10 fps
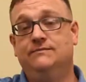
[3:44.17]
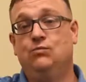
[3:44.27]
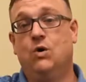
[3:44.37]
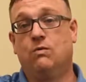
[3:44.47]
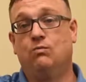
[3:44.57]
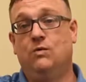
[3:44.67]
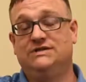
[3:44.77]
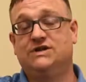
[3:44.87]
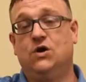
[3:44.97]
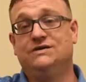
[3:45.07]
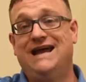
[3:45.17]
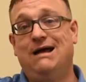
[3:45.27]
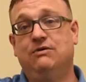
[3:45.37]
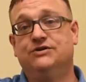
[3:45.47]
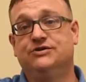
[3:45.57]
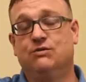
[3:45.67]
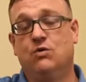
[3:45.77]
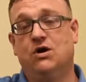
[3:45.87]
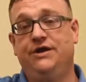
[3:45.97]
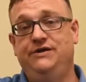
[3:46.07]
what's called tablatures, and
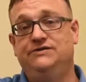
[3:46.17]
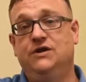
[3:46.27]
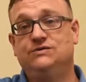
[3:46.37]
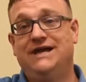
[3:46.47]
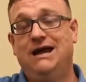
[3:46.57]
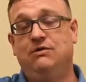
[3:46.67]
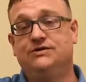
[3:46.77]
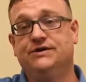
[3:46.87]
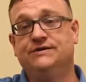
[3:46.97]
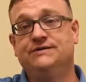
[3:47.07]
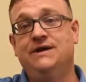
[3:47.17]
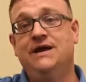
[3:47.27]
we're going to use those tablatures,